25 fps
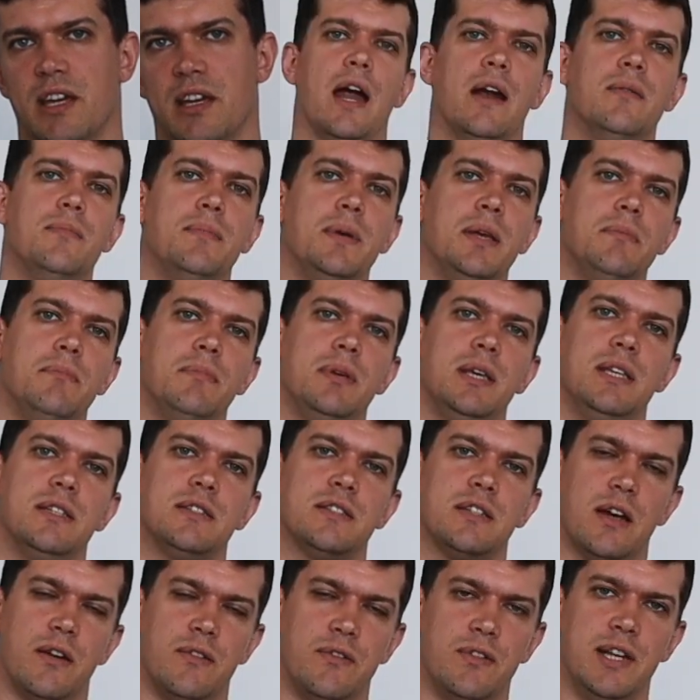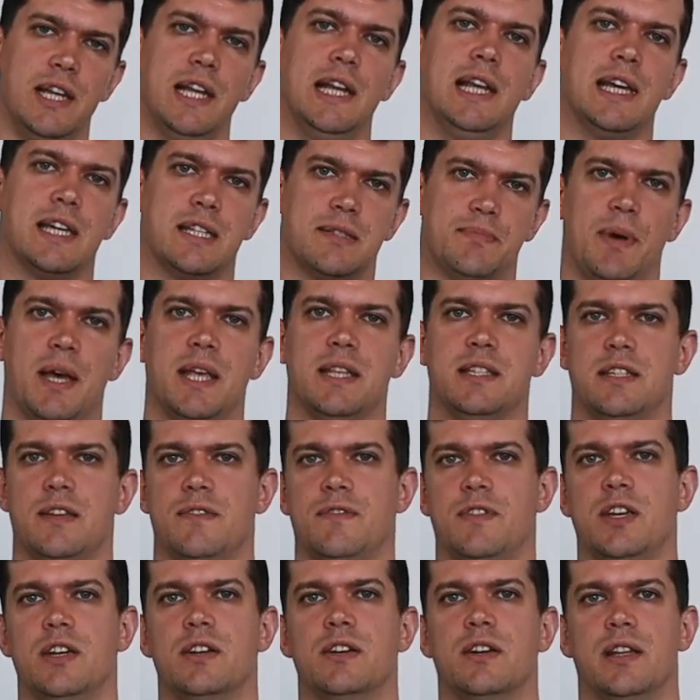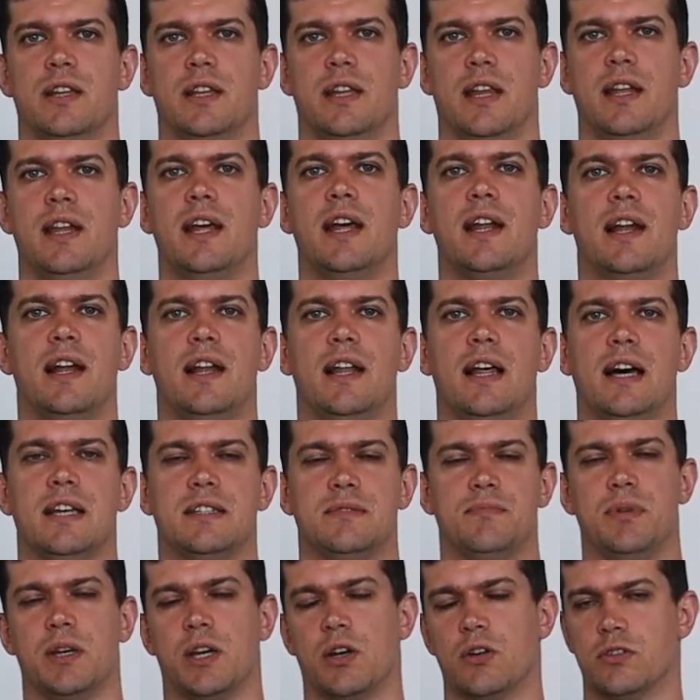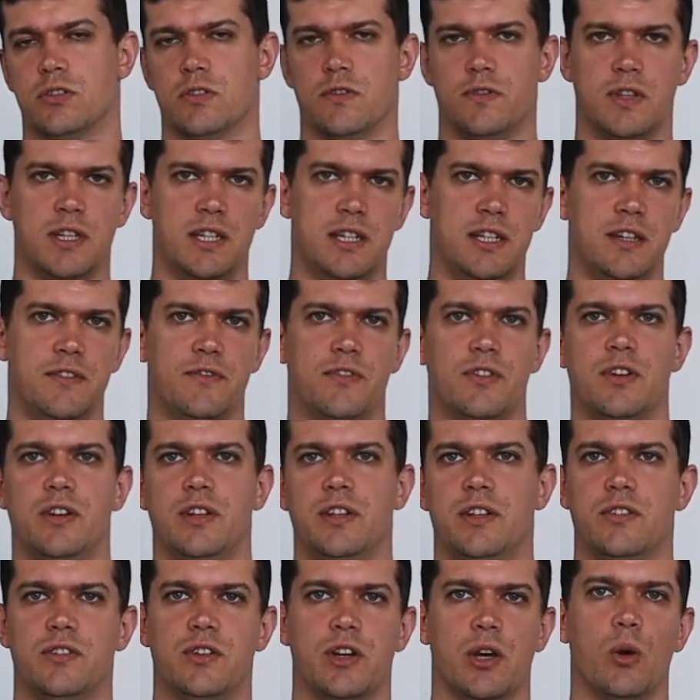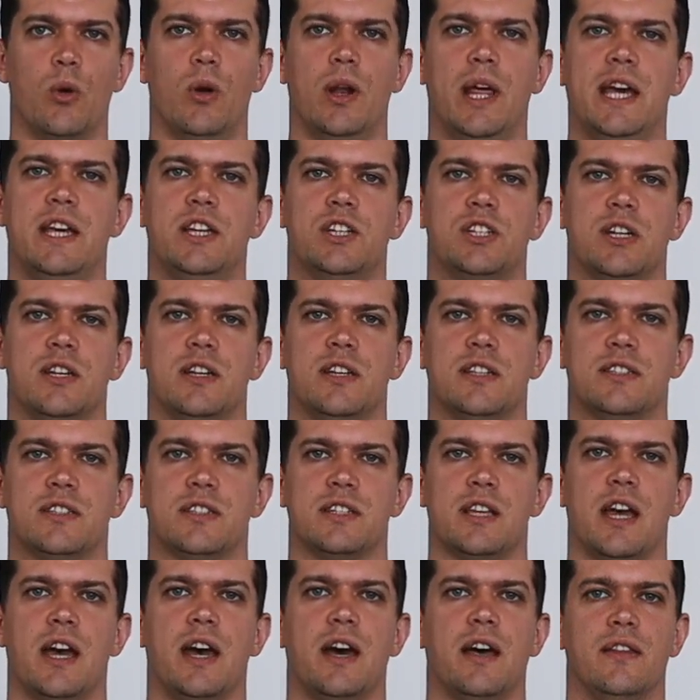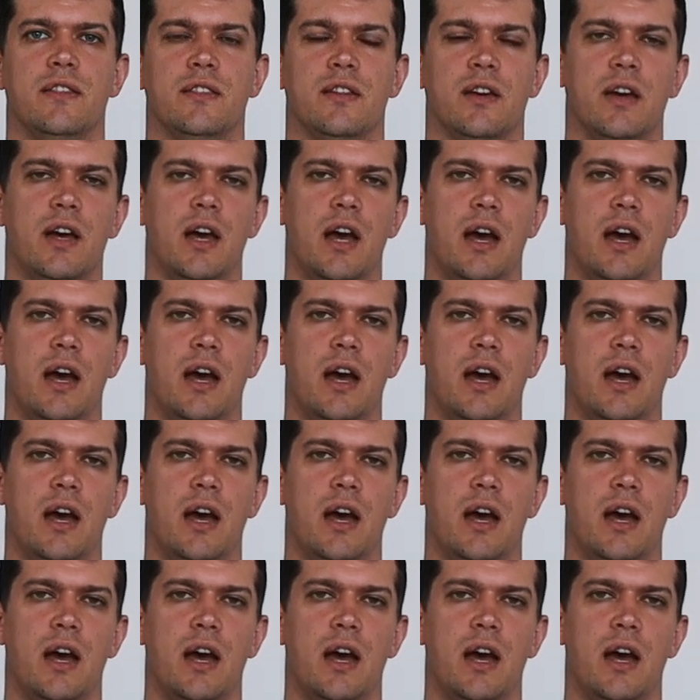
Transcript: Airbnbs are really expensive here in the Netherlands because of the different regulations and